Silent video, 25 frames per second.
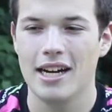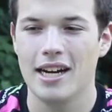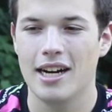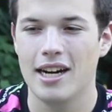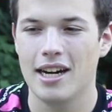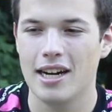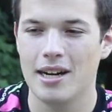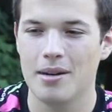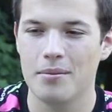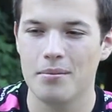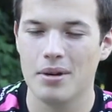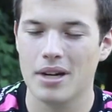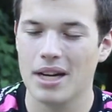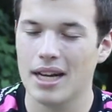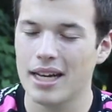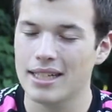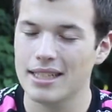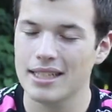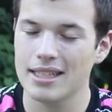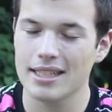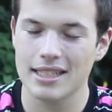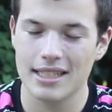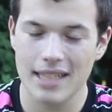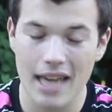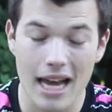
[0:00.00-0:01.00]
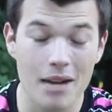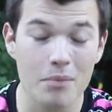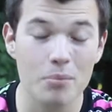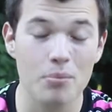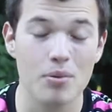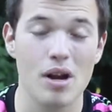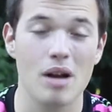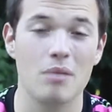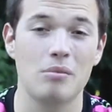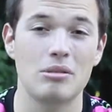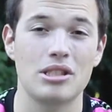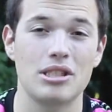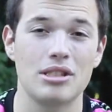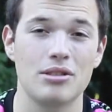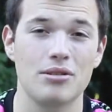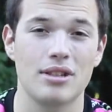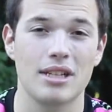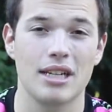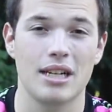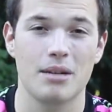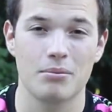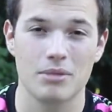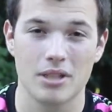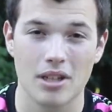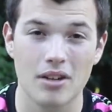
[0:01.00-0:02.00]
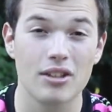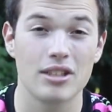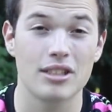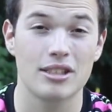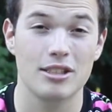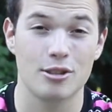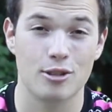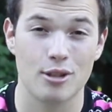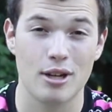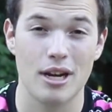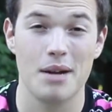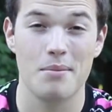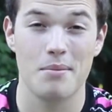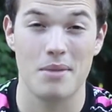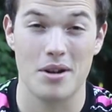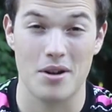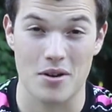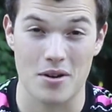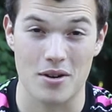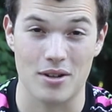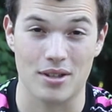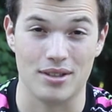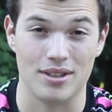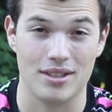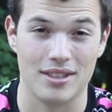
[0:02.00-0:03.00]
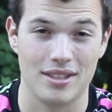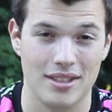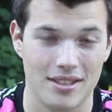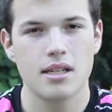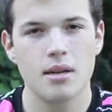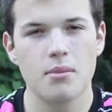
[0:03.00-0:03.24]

um, but I can promise you that I'm going to try my hardest.